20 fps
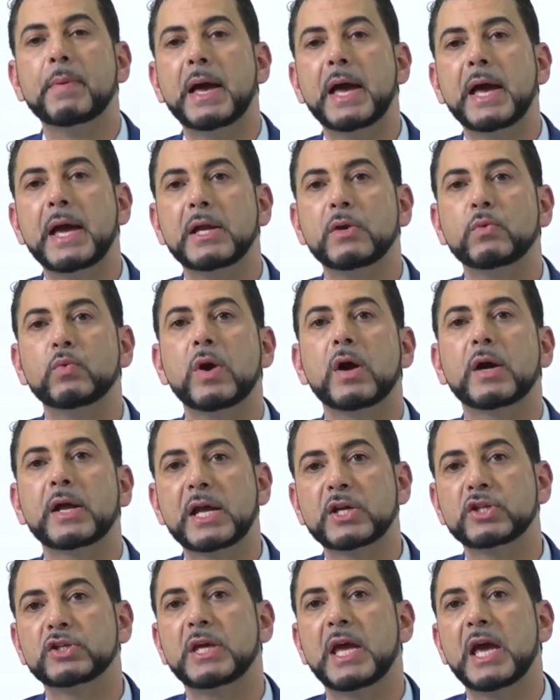hand where I can
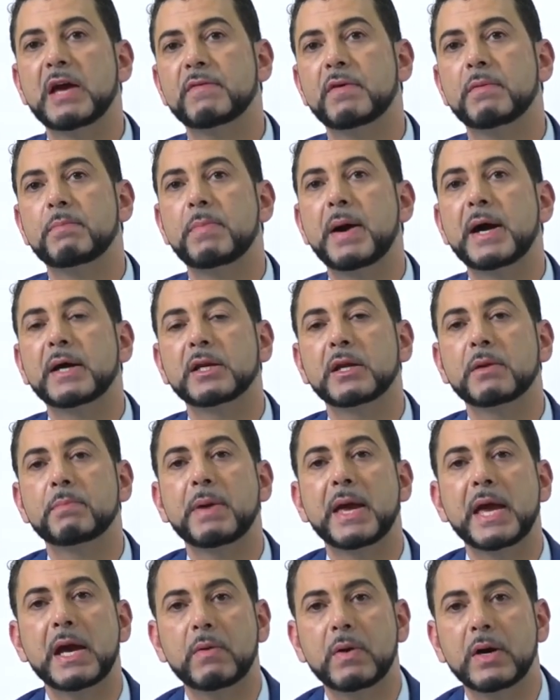actually have a bargaining
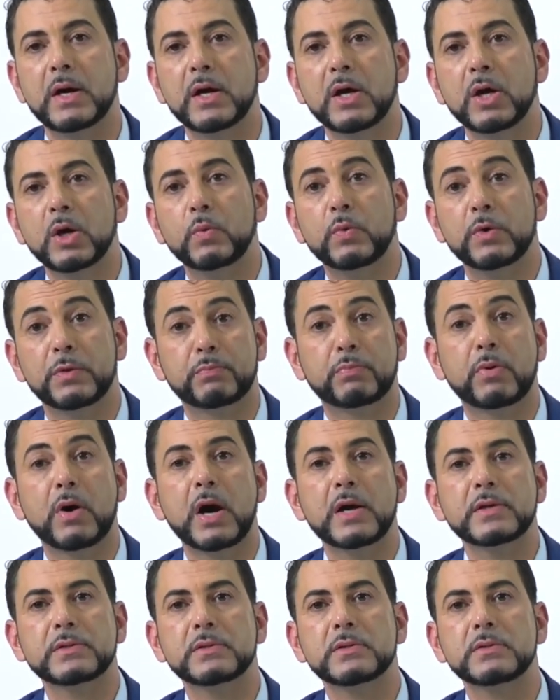power with
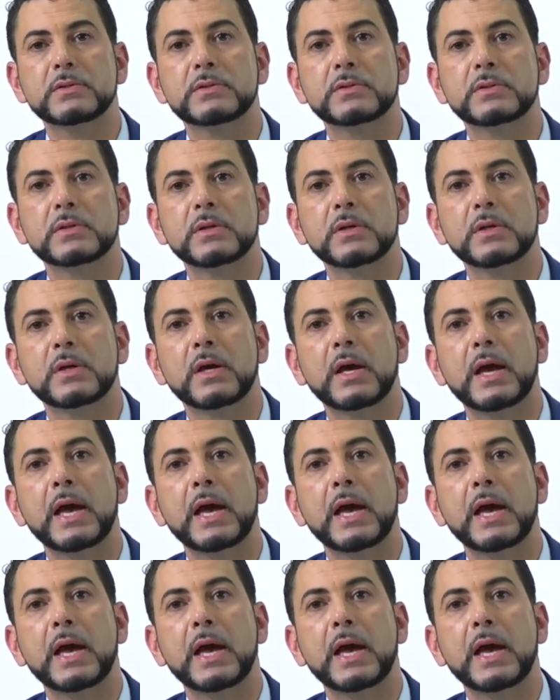prices,